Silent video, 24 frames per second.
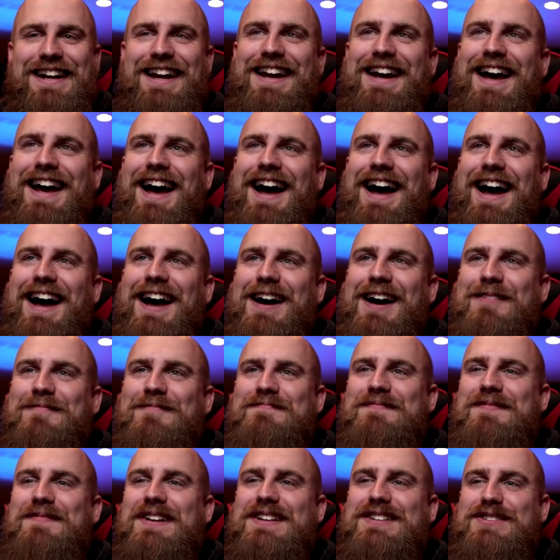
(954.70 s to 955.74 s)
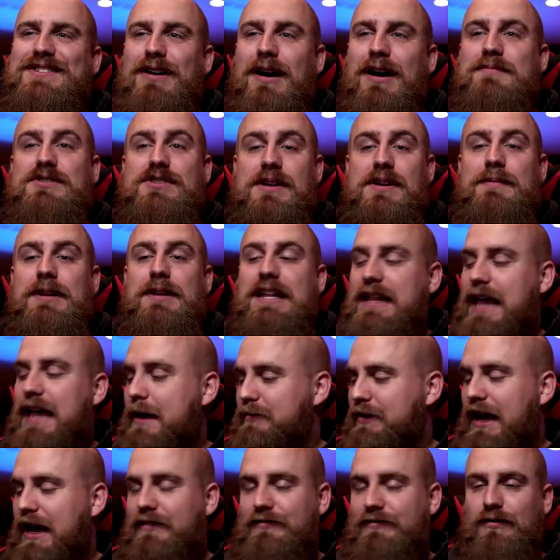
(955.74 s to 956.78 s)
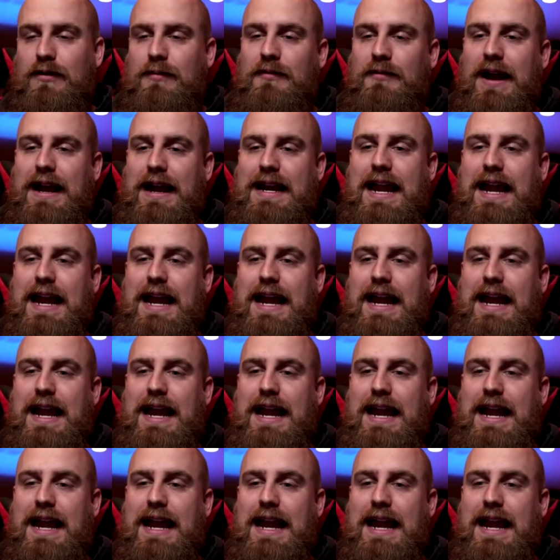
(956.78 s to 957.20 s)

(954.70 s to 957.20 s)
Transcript: Um, so I'm streaming to that platform right